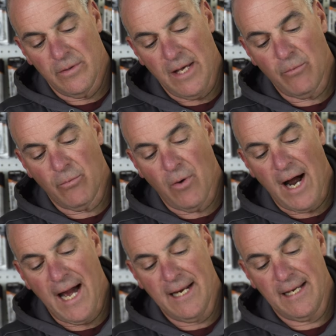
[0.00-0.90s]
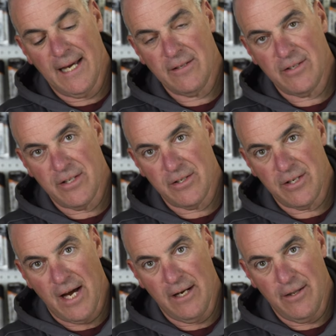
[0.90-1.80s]
they ride against the
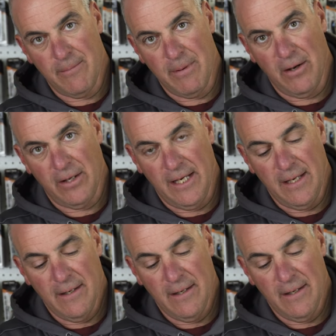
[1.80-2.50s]
side of the belly.